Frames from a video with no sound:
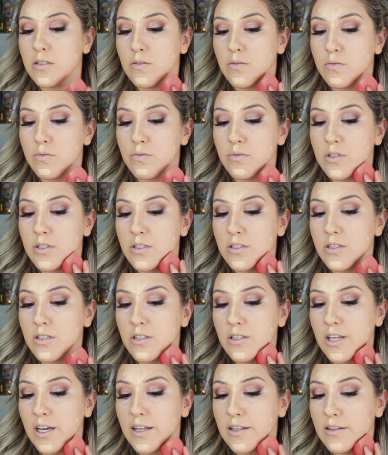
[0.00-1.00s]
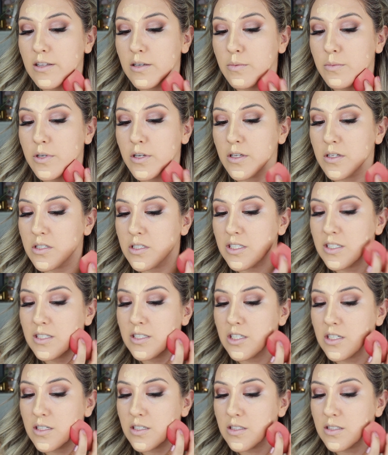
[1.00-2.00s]
You really lightly want to
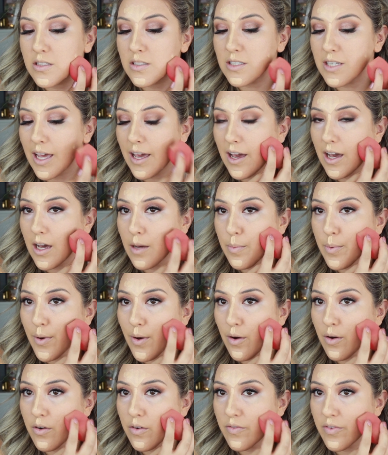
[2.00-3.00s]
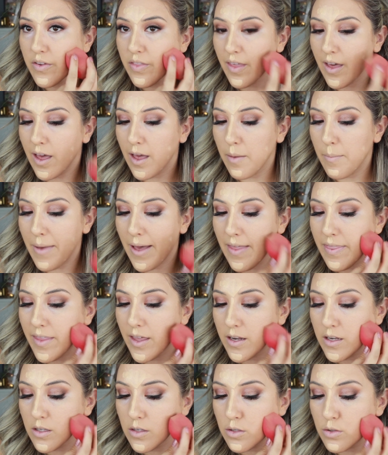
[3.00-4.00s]
just tap over them and
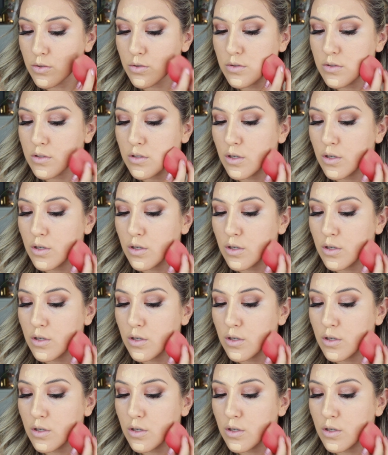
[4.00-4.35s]
then use